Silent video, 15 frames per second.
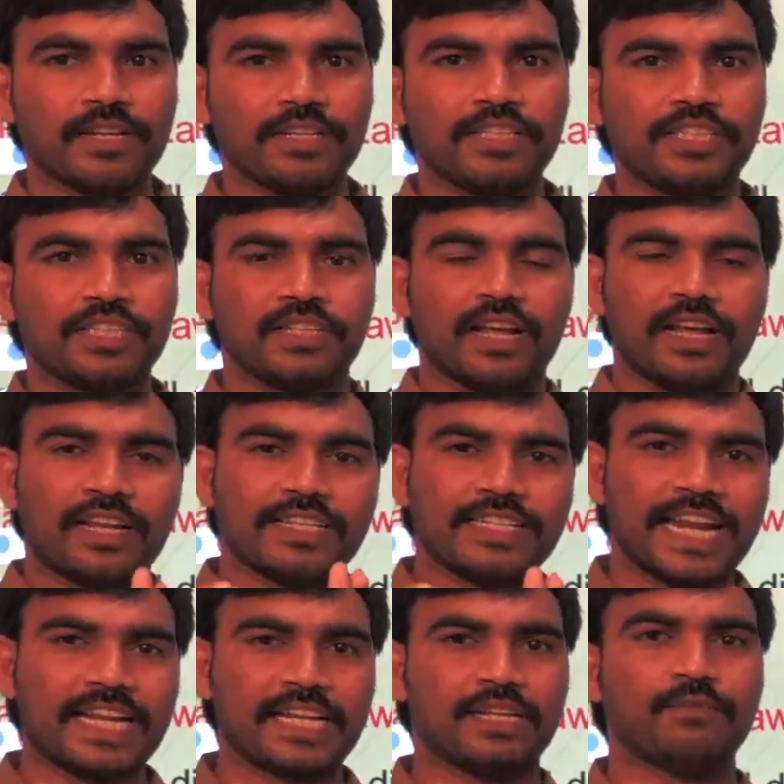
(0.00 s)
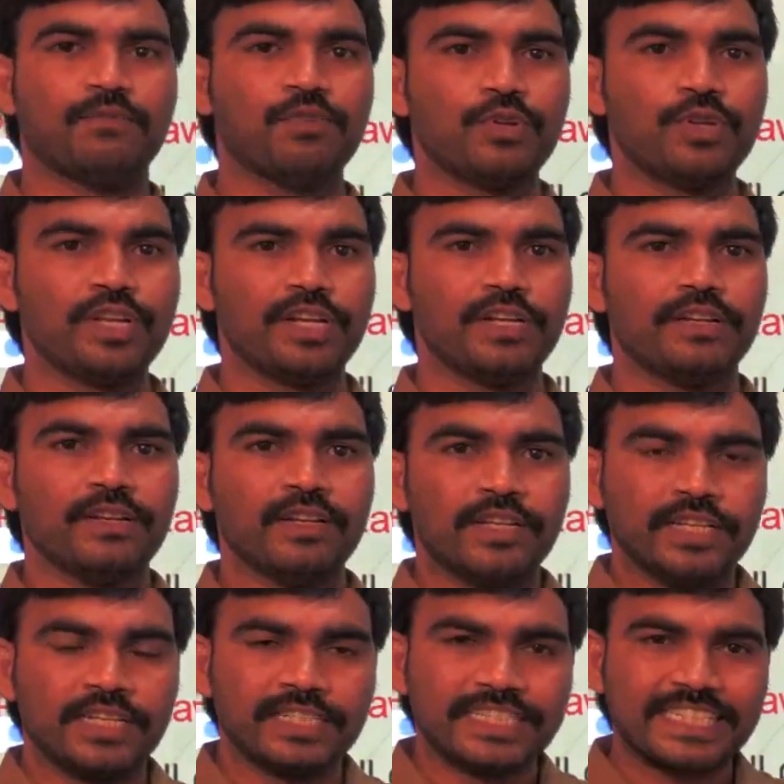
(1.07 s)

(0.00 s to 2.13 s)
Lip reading: condition or a static fluid